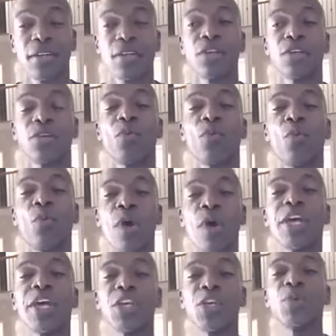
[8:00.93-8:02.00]

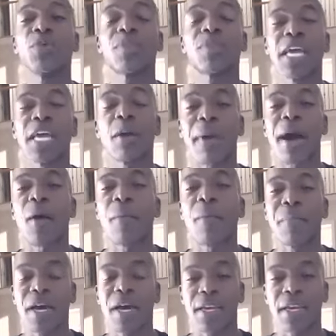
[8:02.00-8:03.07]
what you think about
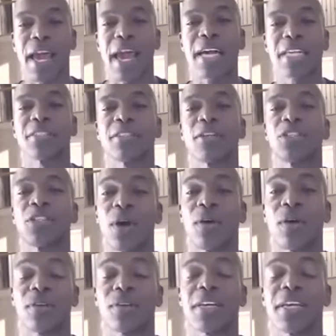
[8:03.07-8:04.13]
money as an
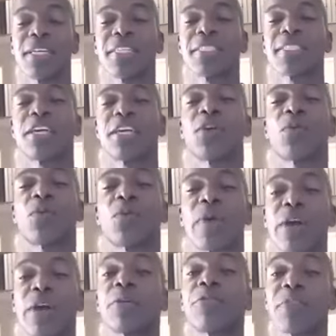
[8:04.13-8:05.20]
adult is a
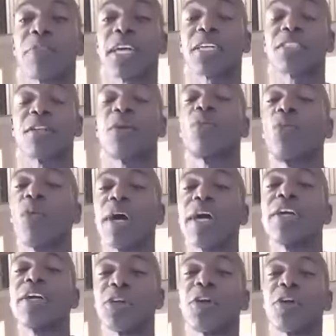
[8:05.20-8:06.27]
direct reflection of what
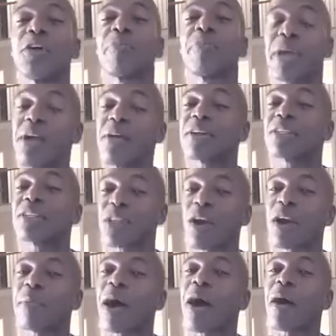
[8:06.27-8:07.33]
your parents thought
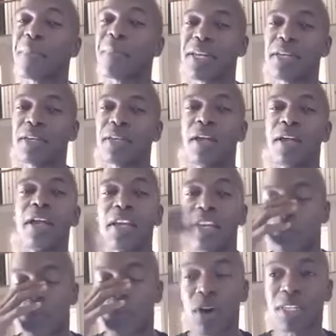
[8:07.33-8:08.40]
about money.
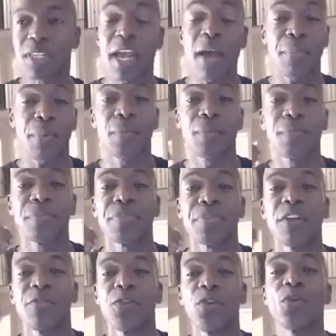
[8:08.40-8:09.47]
For example,
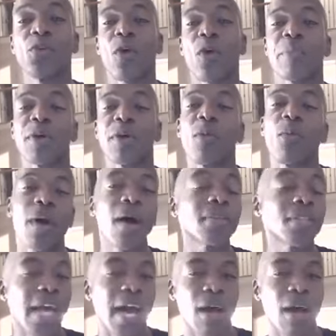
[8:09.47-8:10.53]
if you grow up in a
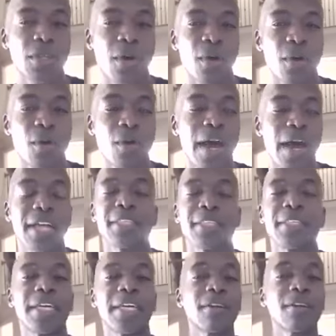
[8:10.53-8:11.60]
wealthy household at the
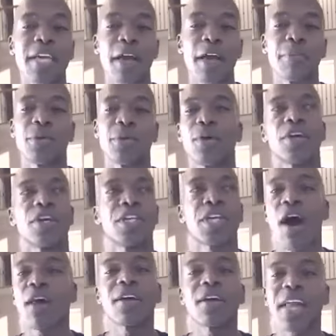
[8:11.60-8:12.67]
dinner table,
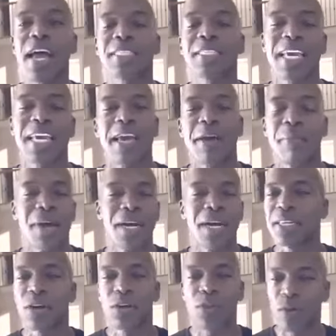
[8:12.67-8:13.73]
y'all are not saying money
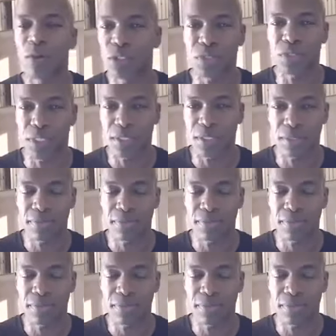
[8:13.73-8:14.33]
doesn't grow on trees.